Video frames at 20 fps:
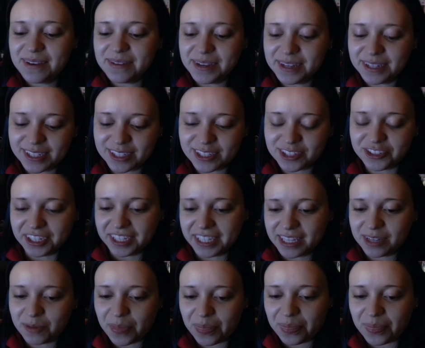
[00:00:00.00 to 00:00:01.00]
we were just
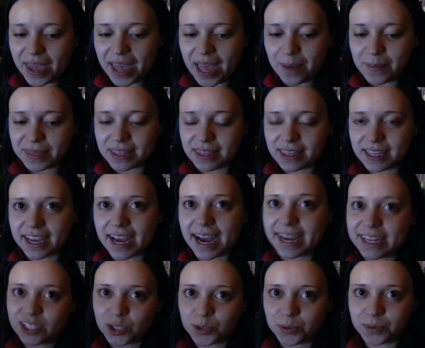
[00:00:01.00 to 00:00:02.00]
drinking with them, and then the
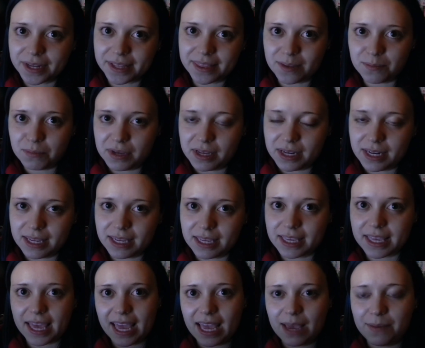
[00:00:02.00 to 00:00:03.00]
guys who were in the
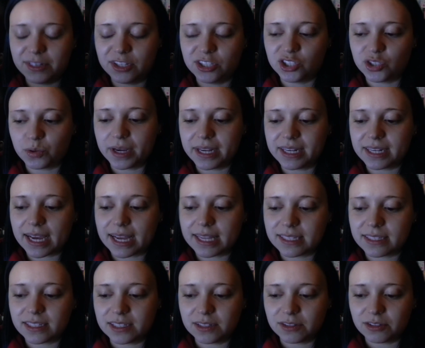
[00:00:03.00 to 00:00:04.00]
meeting came and joined
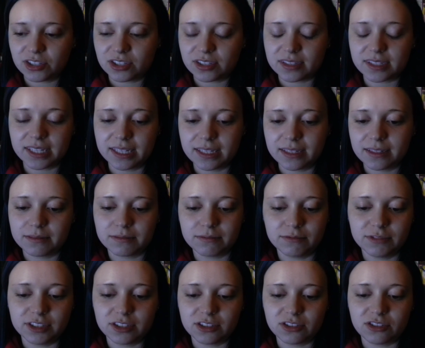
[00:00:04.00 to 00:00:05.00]
us, and it was just like,
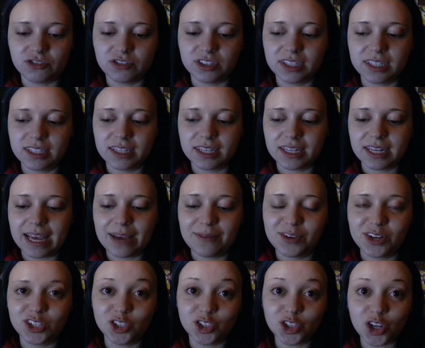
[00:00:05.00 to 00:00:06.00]
we're just drinking and
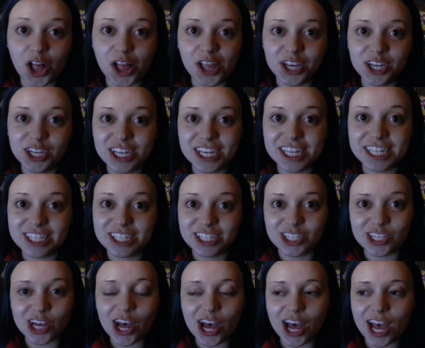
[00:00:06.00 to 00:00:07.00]
having a jolly good
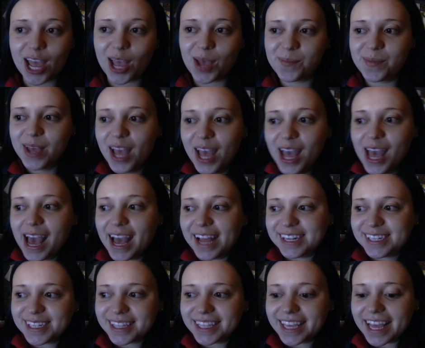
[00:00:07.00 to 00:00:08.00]
time
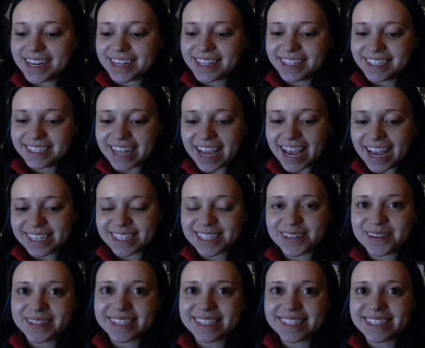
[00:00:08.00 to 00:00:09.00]
until the end of the day.
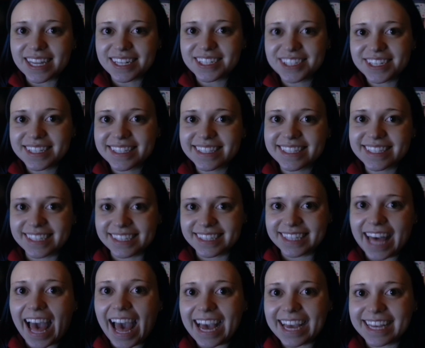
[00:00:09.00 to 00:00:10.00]
So it was such a
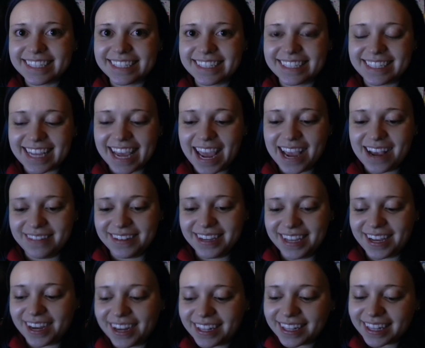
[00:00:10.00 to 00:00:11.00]
slack day. We
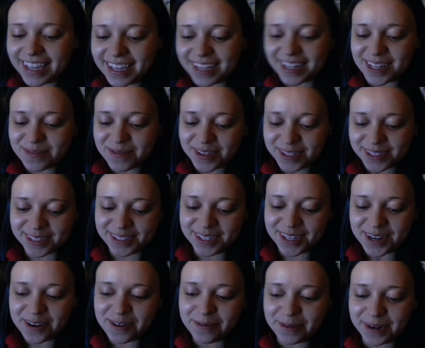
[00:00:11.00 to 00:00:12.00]
got like almost
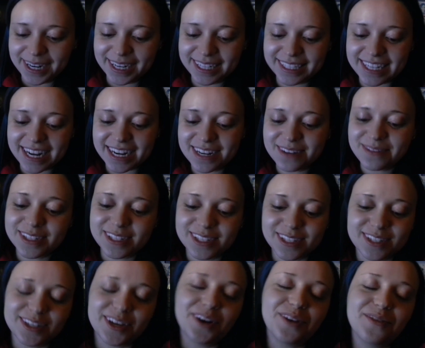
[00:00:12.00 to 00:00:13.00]
no work done. It was
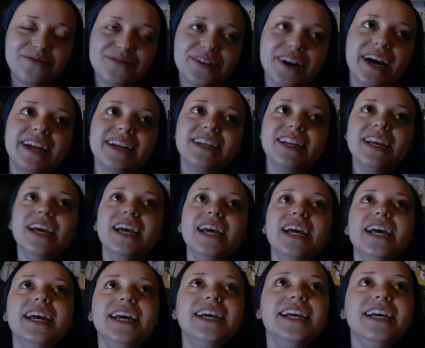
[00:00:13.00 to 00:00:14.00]
so fun.
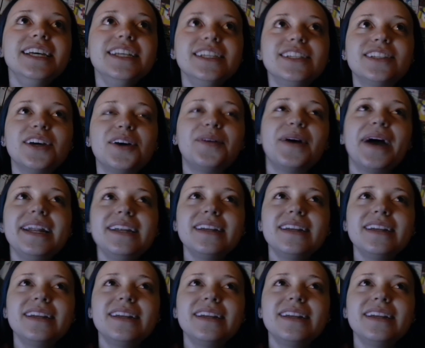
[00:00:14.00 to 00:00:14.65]
So I